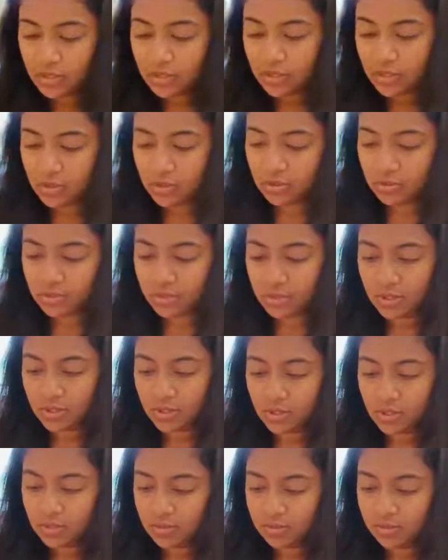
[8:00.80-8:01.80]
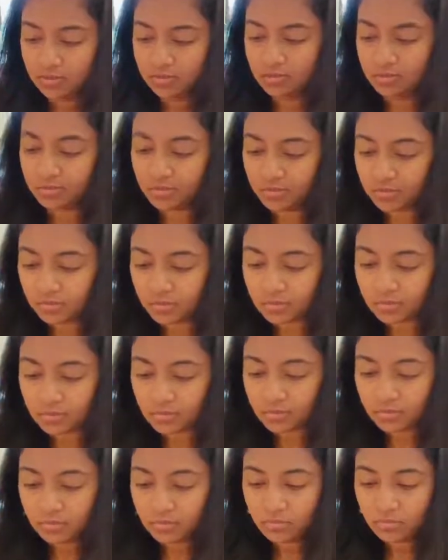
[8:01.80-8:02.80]
to the
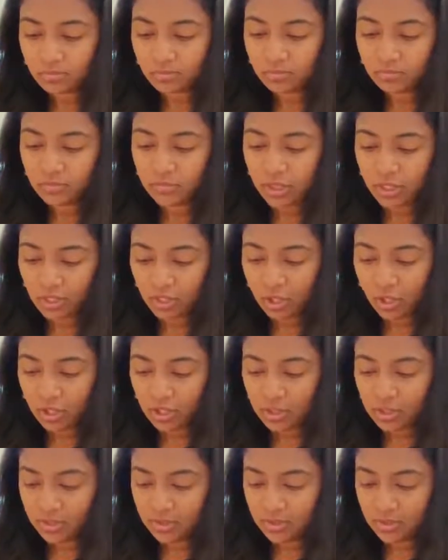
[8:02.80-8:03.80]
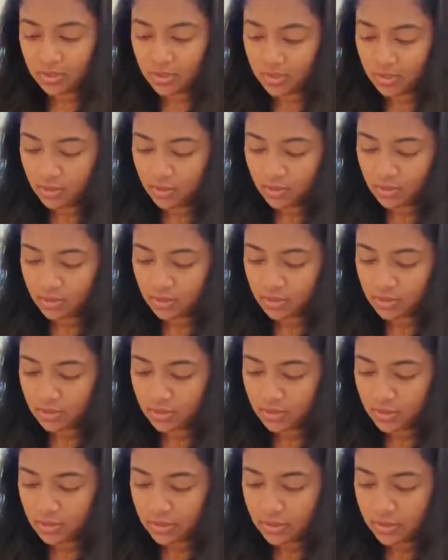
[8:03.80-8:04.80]
decoction here,
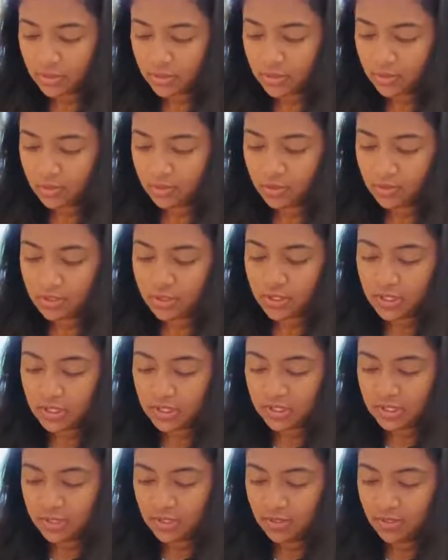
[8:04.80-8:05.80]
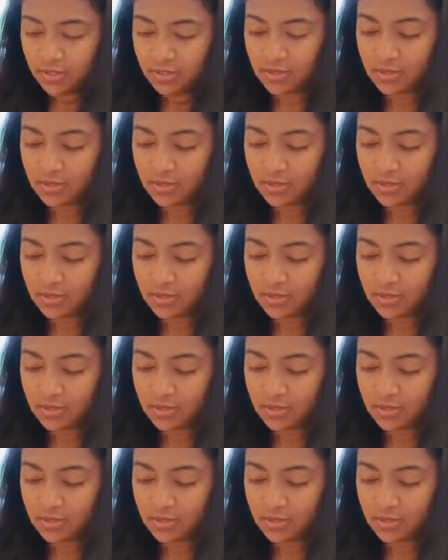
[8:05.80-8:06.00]
or the tea,